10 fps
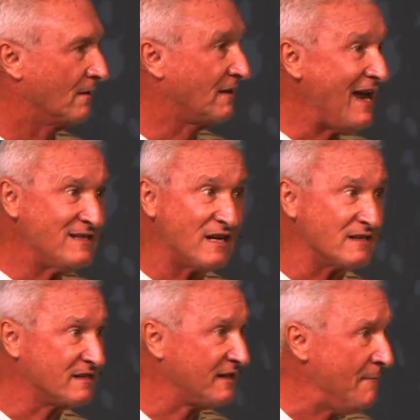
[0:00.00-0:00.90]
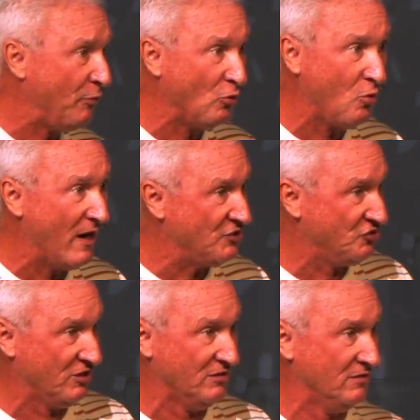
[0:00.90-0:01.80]
That's a simple
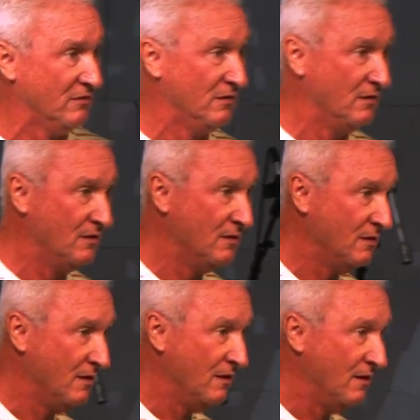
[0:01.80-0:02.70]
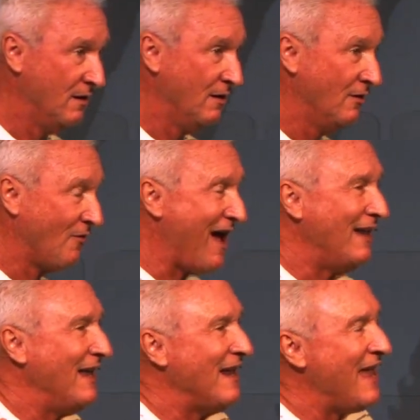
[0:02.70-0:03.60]
question,
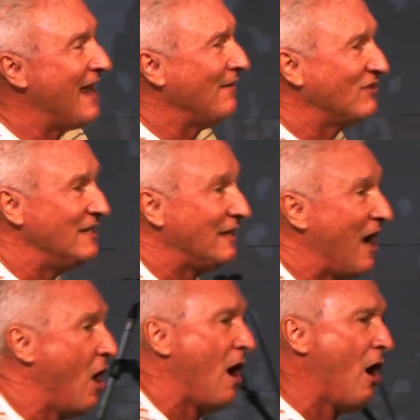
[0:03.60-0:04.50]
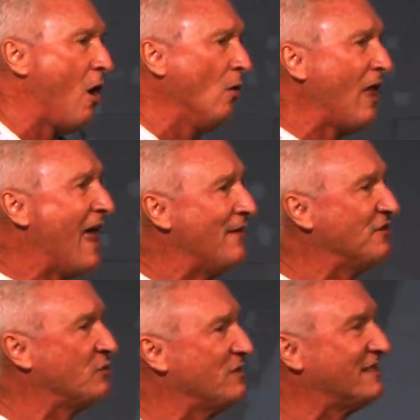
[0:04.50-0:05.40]
right? And I think a whole lot of
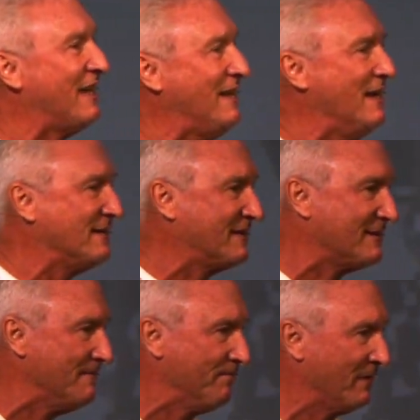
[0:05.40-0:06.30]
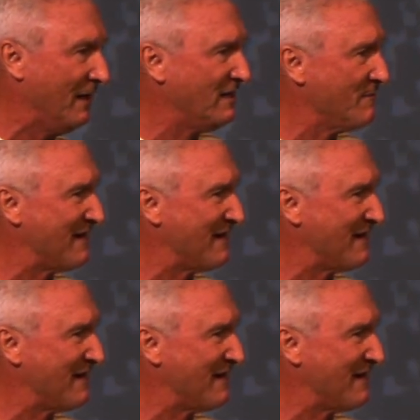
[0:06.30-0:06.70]
us would say this. It's my